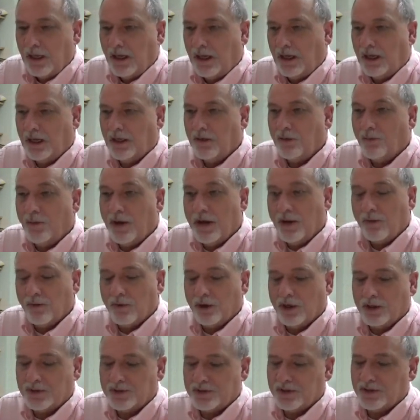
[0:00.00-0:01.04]
And the way it
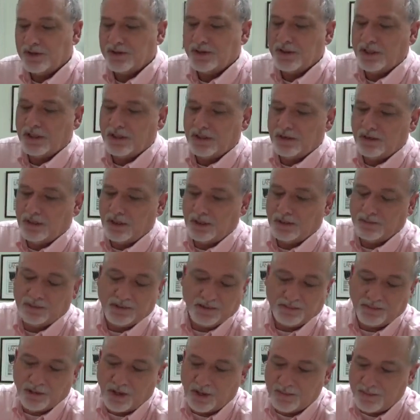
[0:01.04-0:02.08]
works is
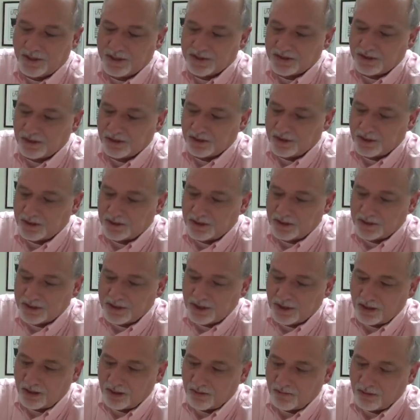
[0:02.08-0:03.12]
it's probably best to look at this
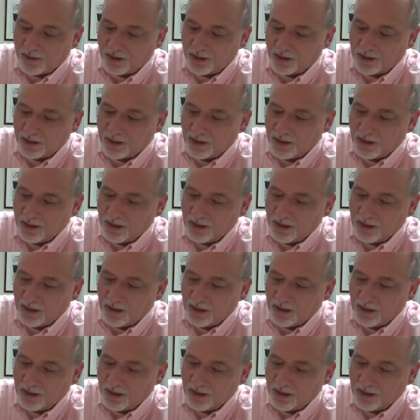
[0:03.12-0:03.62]
here, where